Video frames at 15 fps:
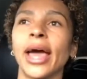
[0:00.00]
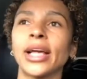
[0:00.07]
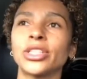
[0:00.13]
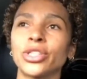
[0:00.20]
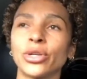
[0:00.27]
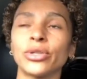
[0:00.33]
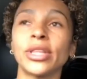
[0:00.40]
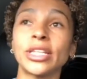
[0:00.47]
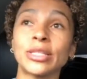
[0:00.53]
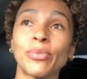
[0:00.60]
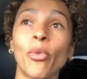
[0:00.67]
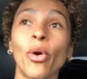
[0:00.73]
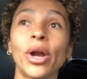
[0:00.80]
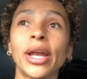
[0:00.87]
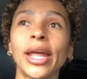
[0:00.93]
so this
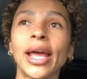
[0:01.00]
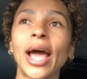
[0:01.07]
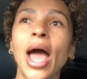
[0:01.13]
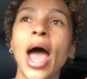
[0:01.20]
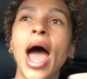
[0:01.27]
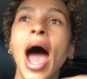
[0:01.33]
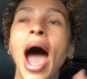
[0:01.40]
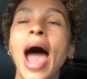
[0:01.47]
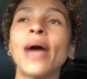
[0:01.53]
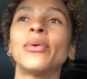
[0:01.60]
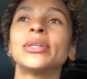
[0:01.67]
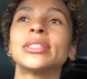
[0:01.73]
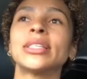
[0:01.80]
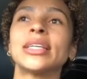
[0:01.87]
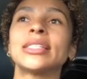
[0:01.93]
morning I
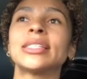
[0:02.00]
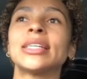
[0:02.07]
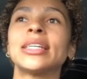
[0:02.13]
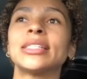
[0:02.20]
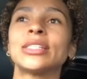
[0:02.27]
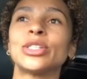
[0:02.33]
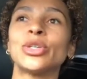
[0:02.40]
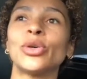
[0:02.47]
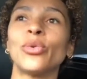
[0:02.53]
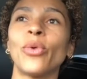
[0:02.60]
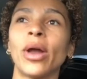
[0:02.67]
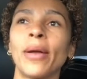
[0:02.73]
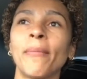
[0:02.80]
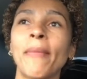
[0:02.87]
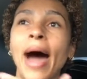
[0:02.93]
was listening to
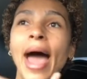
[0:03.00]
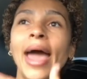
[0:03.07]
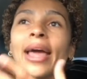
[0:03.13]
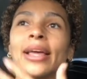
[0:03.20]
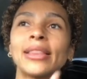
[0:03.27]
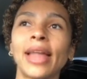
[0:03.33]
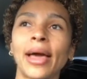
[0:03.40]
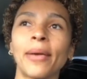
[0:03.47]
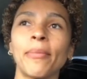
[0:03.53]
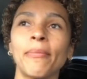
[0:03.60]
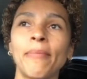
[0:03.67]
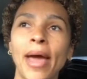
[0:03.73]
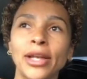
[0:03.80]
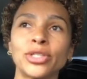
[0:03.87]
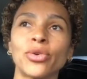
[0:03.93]
one of my like
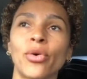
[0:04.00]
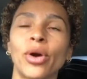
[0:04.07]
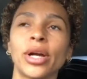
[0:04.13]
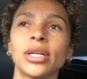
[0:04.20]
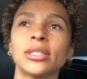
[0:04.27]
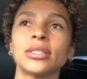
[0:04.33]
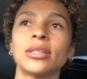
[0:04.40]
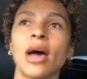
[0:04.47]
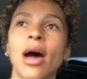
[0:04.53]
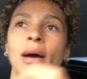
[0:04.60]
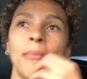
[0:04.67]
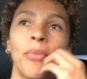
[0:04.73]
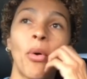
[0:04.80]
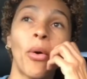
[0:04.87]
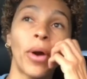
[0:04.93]
mentors
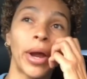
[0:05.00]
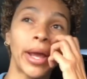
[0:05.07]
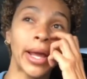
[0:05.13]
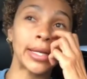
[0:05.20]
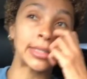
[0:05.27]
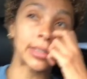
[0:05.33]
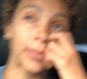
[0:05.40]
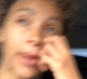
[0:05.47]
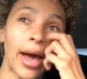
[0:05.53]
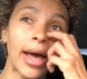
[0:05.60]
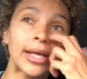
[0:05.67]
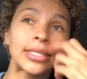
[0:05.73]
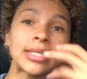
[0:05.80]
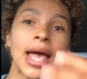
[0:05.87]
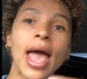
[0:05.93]
pouring into
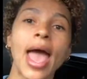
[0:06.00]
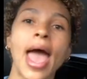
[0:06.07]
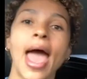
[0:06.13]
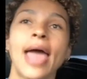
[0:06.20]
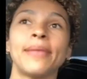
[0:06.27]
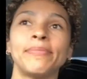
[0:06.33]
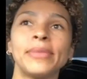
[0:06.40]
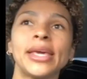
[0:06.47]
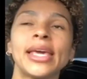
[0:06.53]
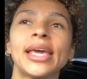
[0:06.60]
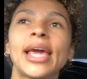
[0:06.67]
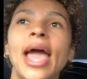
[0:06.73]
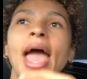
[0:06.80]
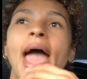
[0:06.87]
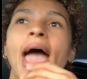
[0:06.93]
us and
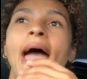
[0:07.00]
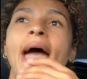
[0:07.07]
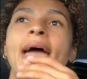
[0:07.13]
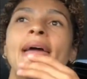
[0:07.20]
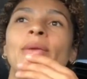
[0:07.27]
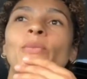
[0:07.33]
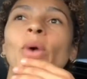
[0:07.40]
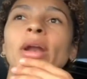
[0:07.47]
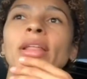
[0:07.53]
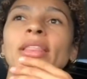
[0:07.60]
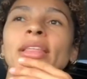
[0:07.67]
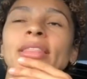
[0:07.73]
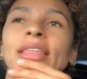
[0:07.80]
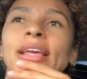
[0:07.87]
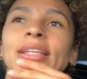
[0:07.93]
me, and one of
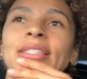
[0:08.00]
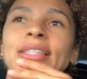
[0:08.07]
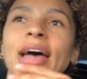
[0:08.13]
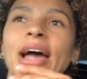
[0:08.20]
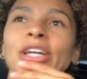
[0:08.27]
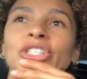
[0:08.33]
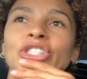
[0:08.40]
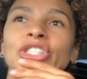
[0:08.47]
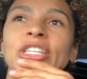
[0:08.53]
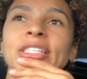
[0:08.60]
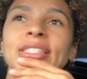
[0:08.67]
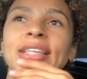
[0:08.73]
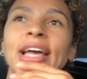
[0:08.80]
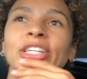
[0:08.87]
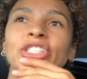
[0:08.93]
the things that she
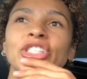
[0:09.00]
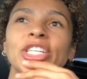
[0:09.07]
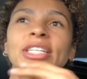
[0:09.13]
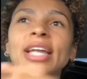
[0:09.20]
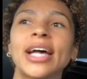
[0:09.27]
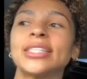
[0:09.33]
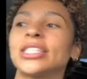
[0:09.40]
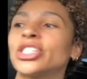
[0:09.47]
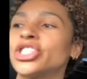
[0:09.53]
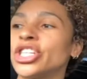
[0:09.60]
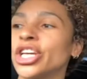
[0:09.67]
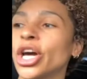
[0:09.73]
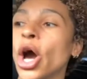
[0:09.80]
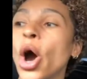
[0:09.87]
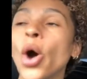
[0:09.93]
said she does is
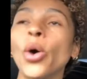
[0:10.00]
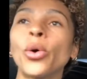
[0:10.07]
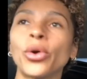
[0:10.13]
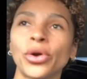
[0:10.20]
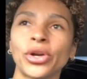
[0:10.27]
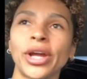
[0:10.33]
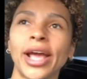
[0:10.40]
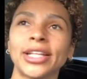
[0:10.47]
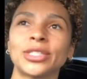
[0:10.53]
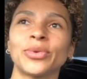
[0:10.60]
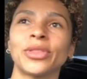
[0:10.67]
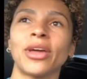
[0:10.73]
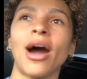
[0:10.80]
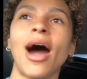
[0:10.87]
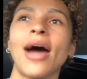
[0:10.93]
she co-creates
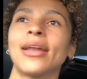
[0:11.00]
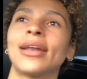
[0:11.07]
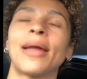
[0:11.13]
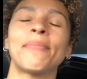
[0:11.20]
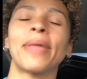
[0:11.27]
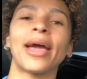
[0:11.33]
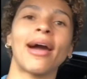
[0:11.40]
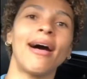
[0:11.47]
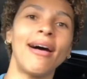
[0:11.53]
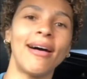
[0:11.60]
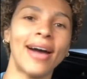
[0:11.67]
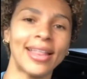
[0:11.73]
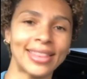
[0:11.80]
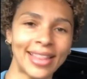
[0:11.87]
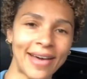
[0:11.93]
with God, and I'm like, oh,
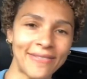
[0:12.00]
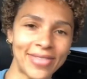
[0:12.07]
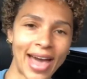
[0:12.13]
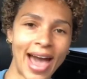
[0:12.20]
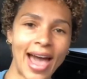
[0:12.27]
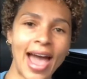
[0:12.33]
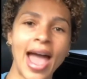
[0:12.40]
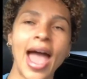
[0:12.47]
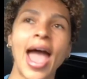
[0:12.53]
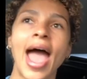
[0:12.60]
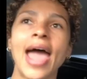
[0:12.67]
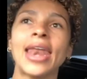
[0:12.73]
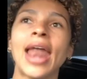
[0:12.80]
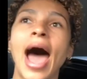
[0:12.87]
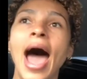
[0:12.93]
I love that.
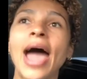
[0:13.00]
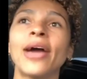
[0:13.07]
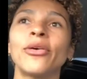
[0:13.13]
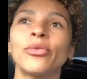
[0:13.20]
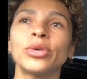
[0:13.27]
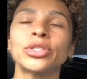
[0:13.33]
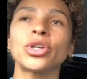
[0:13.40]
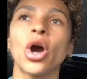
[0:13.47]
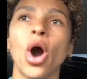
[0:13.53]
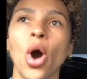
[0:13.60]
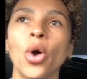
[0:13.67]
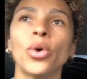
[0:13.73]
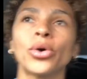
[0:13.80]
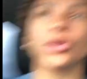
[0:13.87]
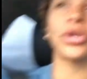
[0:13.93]
And I was
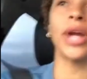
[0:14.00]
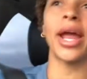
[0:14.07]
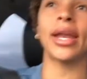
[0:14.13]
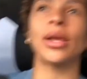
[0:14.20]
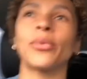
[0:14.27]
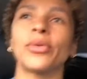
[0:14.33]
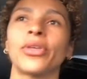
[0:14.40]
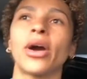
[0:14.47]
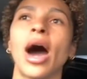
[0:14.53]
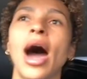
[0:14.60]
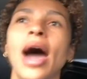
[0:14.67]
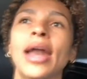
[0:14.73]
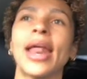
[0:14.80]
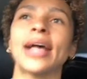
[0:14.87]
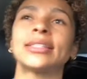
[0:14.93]
co-creating with
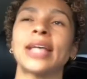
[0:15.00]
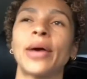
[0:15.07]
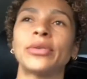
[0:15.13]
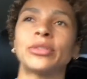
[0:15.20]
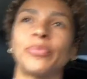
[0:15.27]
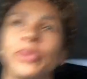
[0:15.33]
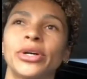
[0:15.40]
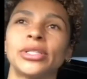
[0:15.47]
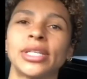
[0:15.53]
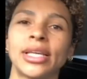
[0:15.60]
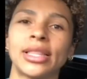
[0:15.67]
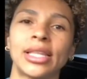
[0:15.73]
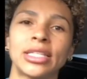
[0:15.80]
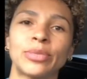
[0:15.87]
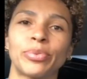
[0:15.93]
God as I was
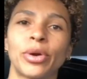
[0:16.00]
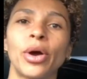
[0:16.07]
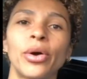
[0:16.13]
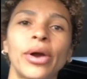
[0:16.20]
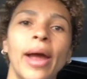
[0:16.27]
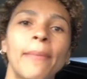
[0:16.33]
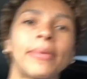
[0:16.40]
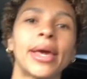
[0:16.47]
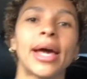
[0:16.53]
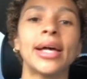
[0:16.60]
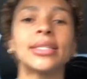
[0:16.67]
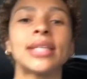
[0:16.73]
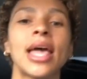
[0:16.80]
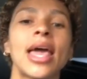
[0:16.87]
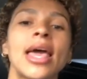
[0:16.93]
building this program,
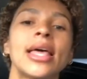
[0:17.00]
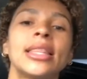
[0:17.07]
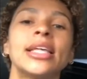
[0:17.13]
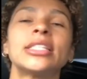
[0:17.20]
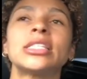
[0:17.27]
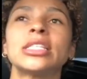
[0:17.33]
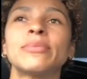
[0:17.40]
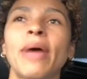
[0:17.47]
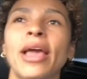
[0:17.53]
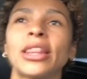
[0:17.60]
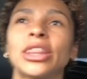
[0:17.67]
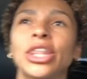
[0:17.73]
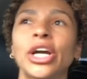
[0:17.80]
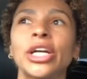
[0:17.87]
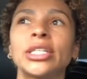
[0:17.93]
because this is my
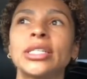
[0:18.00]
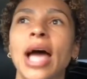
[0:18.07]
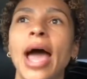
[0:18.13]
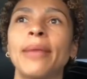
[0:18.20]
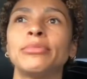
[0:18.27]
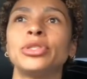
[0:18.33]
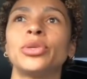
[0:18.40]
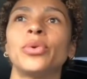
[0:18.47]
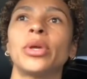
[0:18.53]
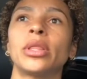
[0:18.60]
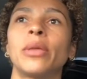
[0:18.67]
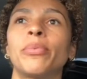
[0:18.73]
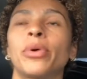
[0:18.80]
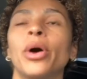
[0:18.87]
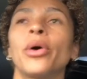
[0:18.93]
third time
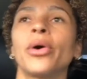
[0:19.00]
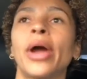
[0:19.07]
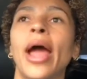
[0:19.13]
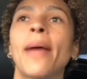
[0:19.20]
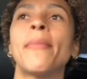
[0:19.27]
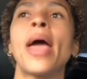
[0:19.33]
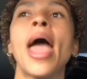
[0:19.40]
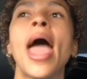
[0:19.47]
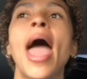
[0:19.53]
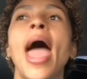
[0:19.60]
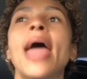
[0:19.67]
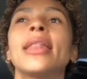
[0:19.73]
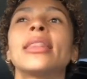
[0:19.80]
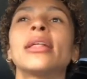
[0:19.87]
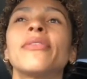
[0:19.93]
doing the program,
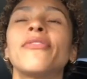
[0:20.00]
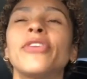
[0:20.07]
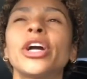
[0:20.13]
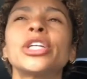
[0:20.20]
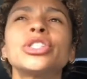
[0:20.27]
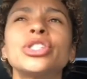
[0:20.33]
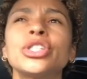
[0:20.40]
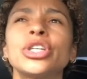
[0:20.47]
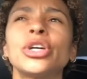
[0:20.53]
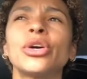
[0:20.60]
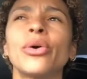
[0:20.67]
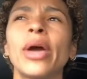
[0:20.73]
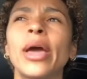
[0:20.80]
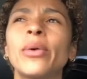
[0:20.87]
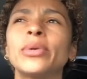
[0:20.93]
and the first
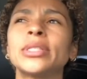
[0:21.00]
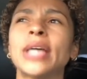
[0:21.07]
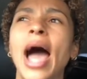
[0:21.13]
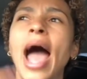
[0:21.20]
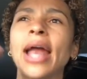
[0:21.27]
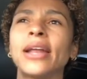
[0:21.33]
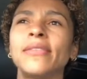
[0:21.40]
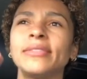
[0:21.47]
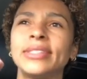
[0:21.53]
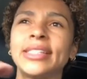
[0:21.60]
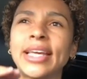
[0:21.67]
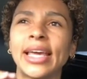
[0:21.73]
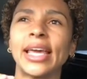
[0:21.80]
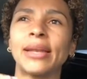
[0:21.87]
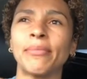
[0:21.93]
two, it was kind of
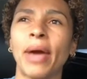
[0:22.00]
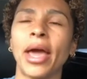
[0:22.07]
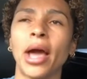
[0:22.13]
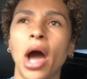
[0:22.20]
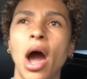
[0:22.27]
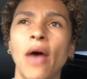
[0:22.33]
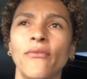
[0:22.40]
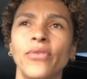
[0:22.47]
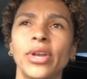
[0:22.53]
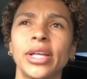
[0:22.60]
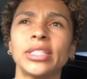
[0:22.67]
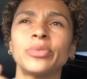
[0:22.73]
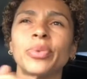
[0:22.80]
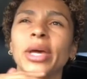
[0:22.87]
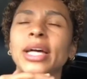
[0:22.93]
dinging my
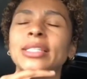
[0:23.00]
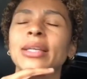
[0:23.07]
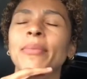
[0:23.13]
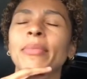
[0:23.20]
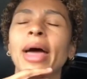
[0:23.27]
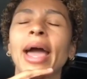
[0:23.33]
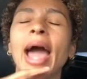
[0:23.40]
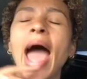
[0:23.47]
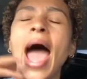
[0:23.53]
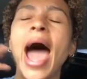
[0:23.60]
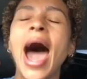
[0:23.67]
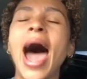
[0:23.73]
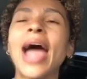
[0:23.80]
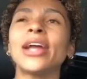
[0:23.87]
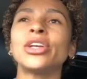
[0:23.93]
confidence, because I'm like,
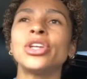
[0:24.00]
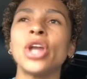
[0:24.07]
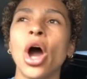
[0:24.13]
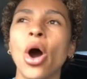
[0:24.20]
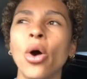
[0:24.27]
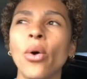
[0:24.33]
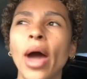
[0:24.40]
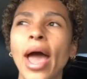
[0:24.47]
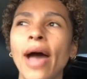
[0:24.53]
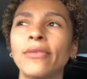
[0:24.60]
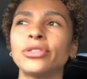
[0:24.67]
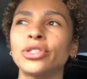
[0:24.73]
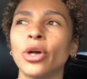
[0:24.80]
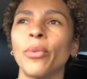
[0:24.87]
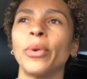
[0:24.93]
I know I
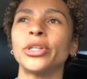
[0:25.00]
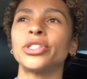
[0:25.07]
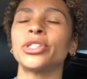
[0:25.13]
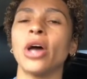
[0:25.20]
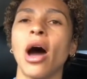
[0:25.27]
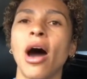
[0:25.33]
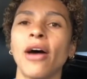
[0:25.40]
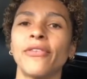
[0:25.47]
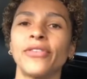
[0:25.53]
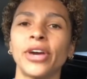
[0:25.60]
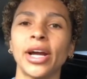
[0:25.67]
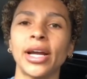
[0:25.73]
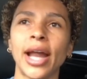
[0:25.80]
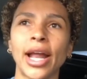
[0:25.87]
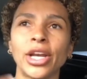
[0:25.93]
have so much to
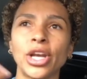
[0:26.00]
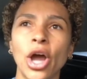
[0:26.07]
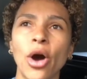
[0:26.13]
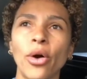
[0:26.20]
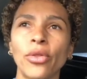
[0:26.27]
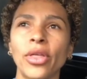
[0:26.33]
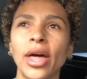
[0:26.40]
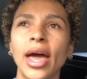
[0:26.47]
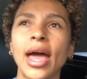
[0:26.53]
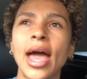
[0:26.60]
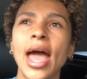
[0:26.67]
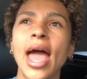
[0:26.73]
offer, and I know that